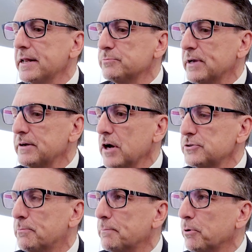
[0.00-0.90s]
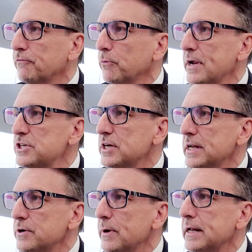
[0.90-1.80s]
it is we can also put perforation
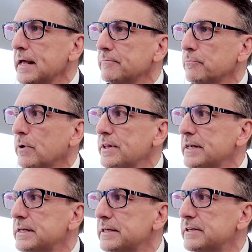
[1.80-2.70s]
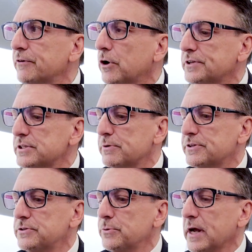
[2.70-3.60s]
into it. And one of the difficulties
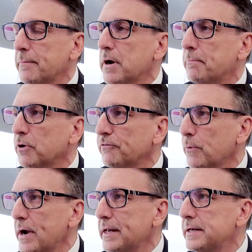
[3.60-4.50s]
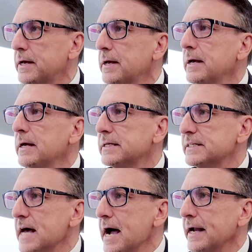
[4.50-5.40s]
with doing a perforated
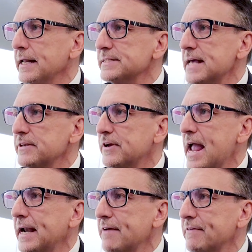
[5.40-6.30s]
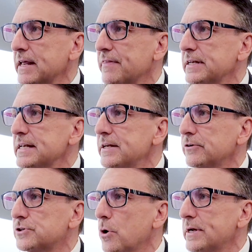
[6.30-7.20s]
design is that you can't have any of the
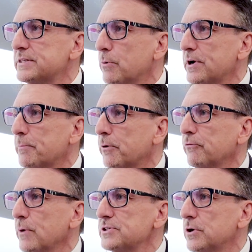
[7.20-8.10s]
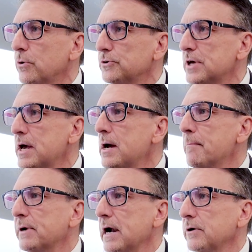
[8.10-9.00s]
needles go into one of the perforation holes,
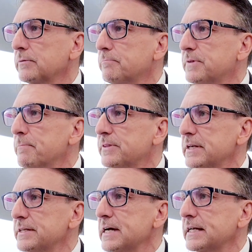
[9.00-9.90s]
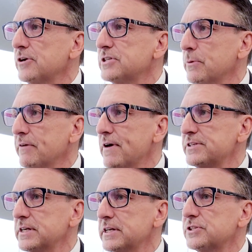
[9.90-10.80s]
but the technology that we
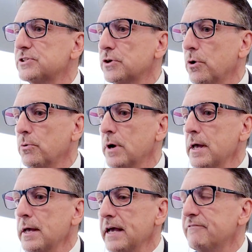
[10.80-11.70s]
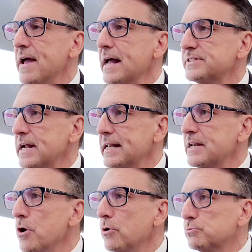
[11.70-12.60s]
invest in is so advanced that
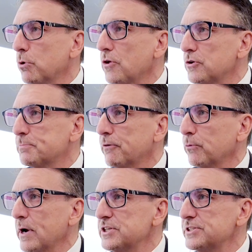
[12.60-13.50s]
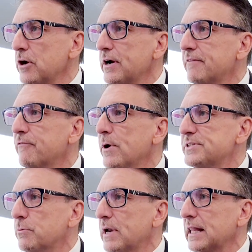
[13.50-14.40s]
it knows where all those perforations are and
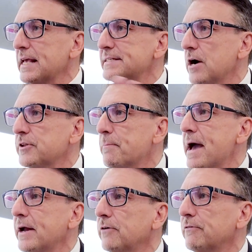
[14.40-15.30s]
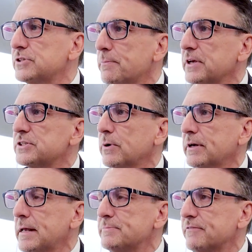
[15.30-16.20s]
avoids it when it lays out the pattern for something, so
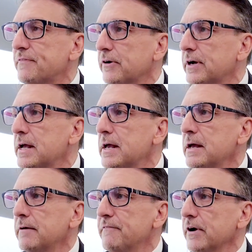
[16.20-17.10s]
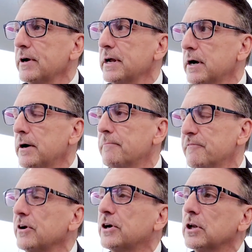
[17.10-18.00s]
it keeps it very
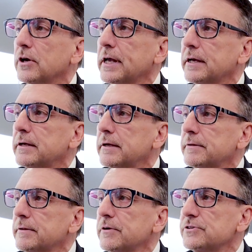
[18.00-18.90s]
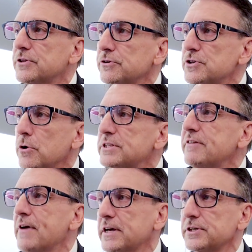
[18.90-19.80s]
good looking. There's no
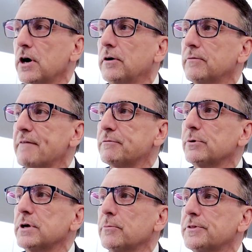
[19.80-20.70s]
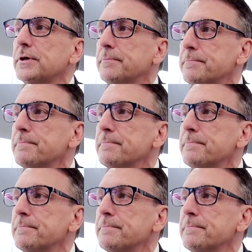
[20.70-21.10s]
defects at all after we're done with it.